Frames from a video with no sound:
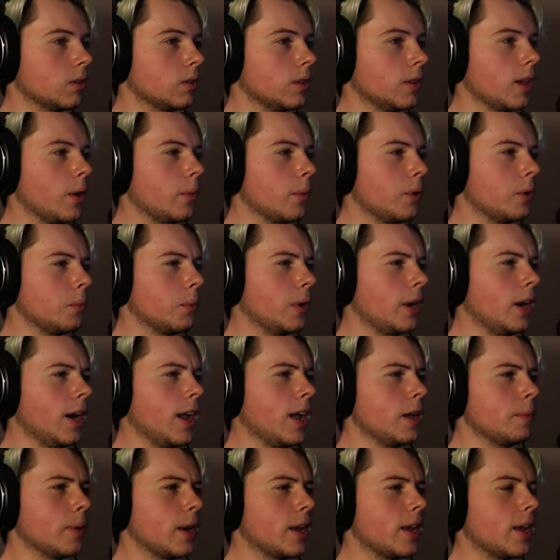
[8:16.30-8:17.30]
Yeah, wait, where
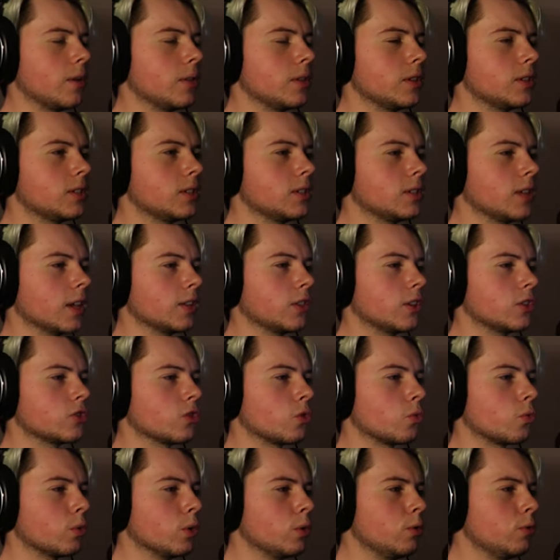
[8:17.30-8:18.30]
am I now? This is like, there's
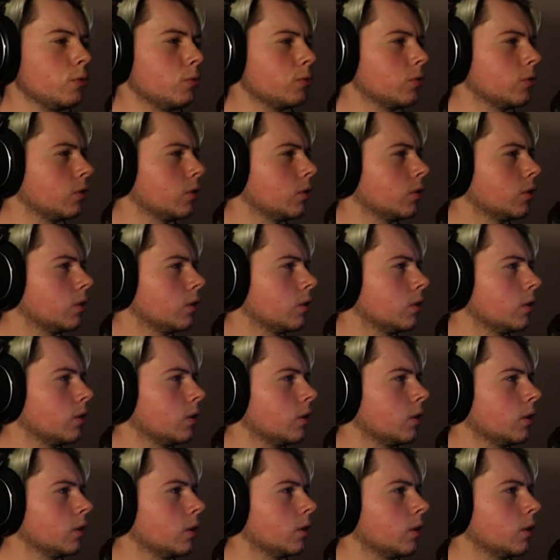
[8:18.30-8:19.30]
a roof,
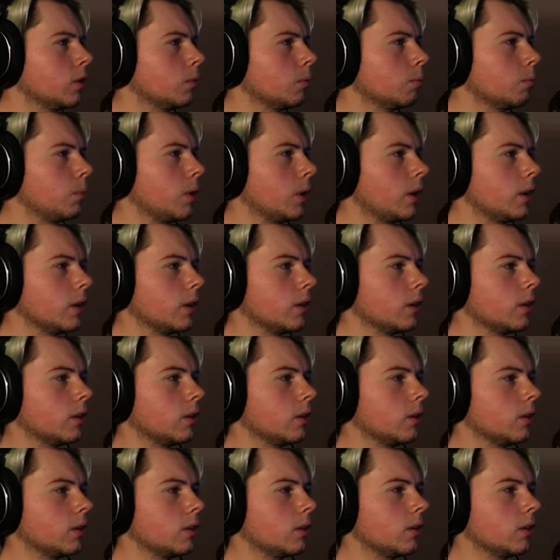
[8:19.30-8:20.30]
but
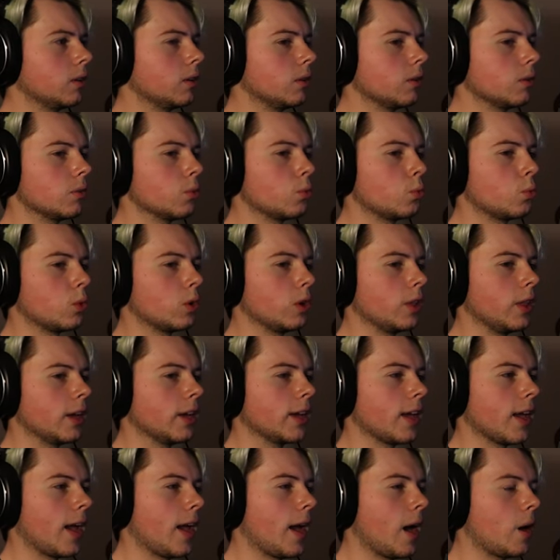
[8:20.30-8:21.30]
we're like
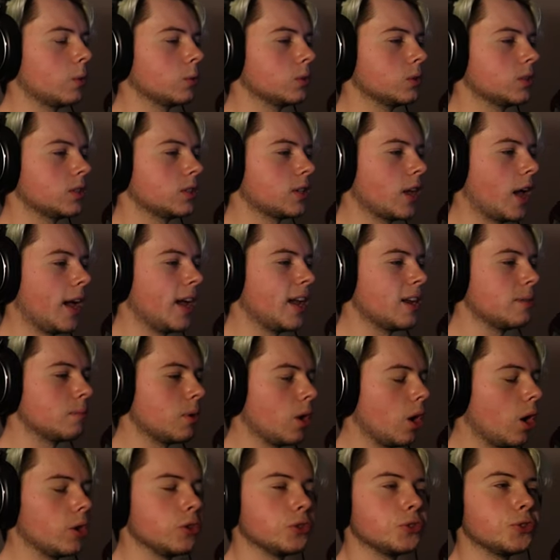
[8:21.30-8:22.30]
outside
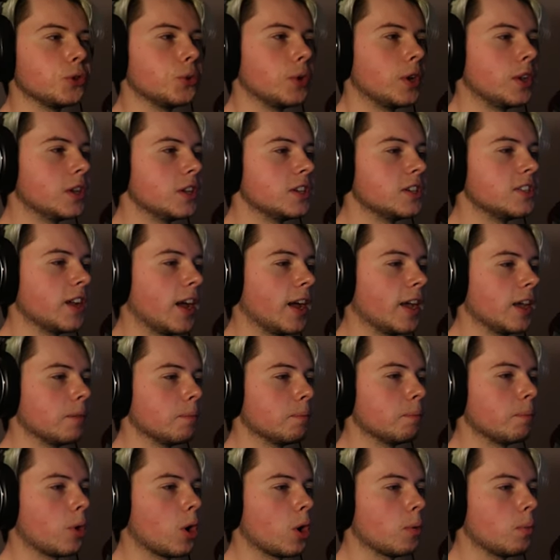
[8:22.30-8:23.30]
but also in a giant
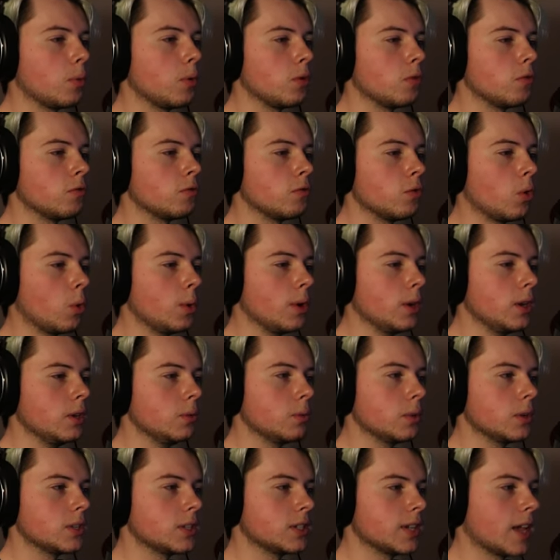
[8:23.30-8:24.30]
purple void?
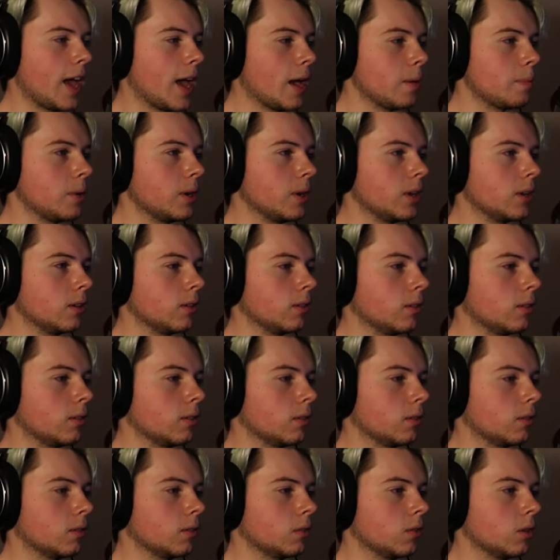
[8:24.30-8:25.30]
What is happening?
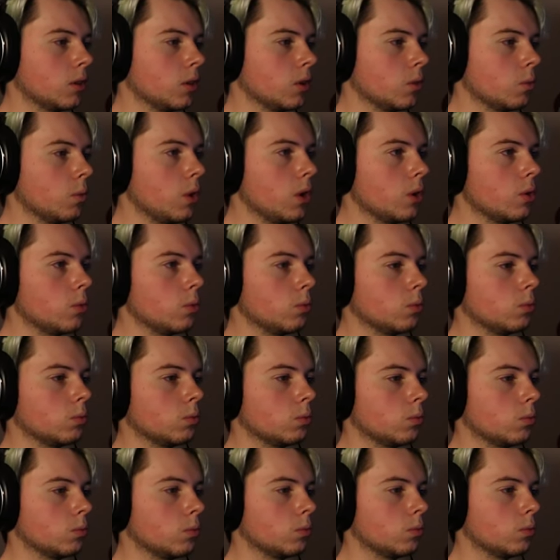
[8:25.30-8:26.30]
Whoa.
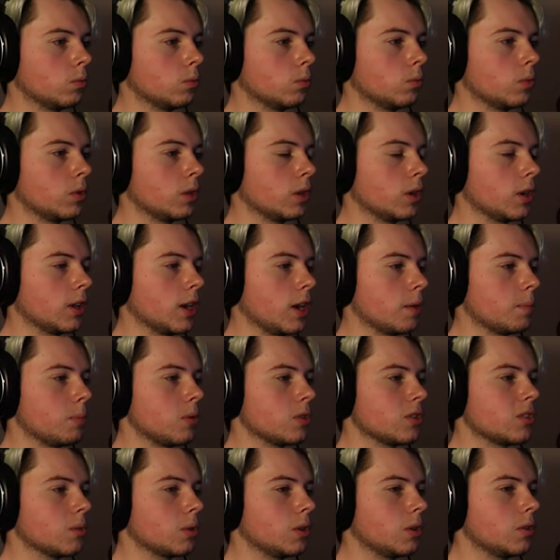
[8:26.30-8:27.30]
Can I
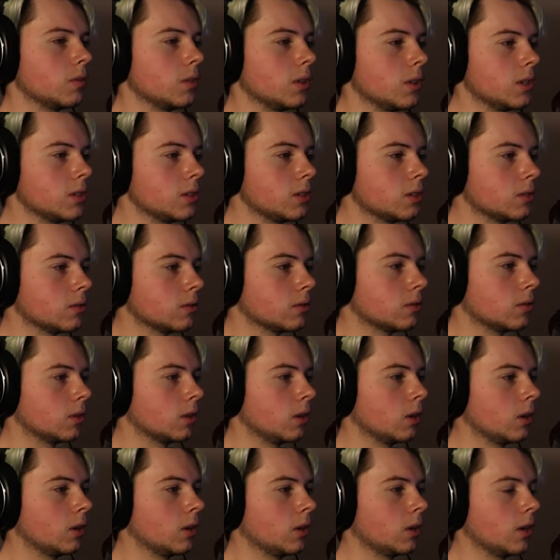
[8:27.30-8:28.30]
push one of these
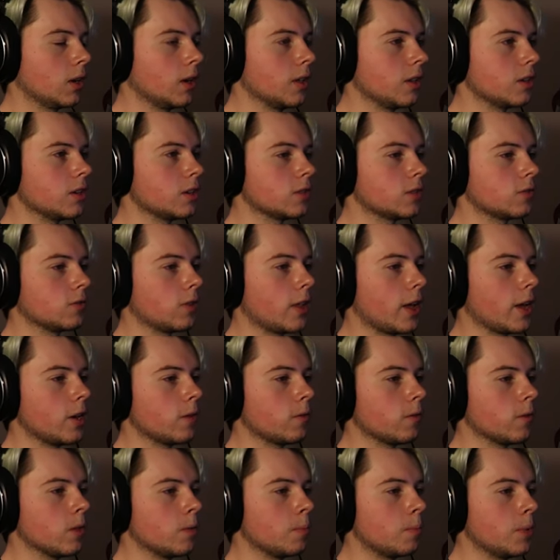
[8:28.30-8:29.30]
and then just fly
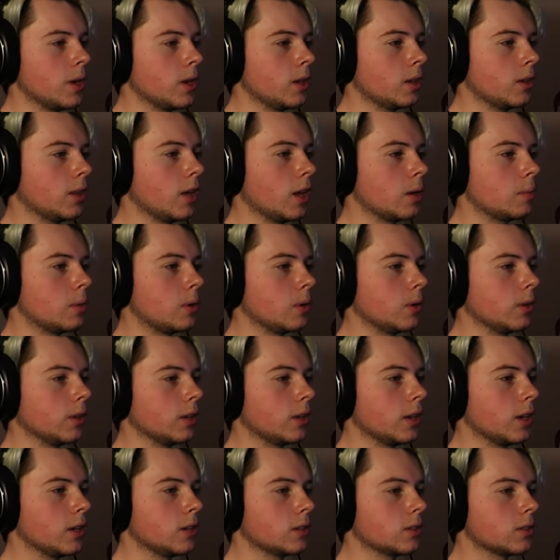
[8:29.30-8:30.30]
over the pit? That'd be really
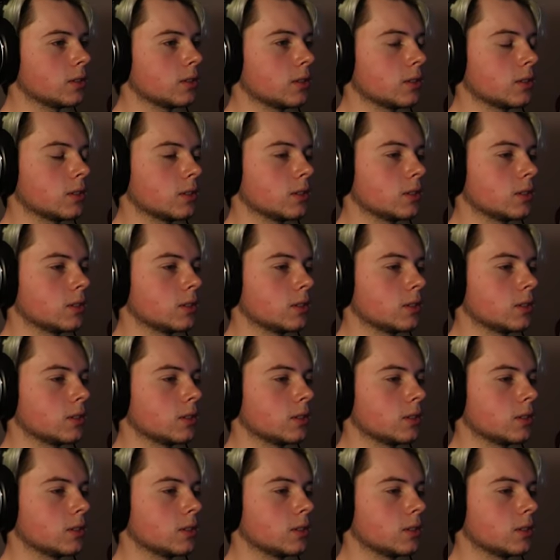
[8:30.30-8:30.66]
nice.